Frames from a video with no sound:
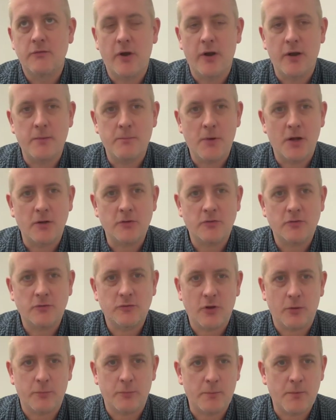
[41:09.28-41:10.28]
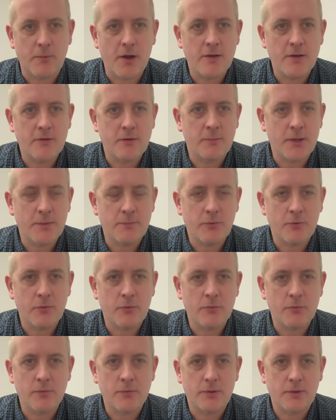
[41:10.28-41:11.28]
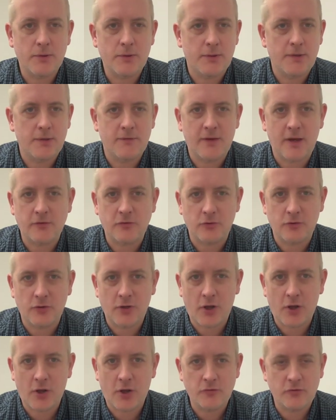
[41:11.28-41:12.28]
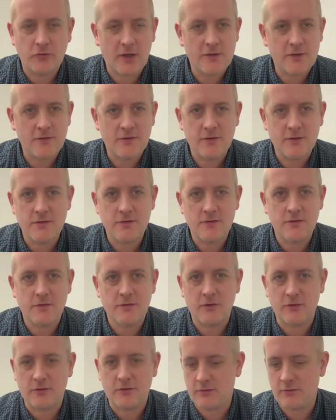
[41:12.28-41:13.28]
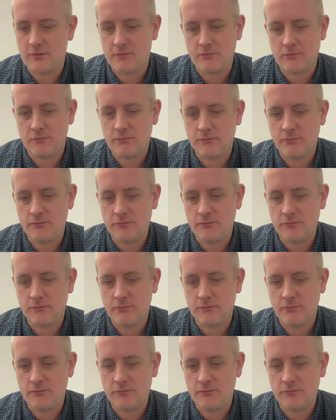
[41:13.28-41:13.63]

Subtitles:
very much top of mind to people, international negotiators, just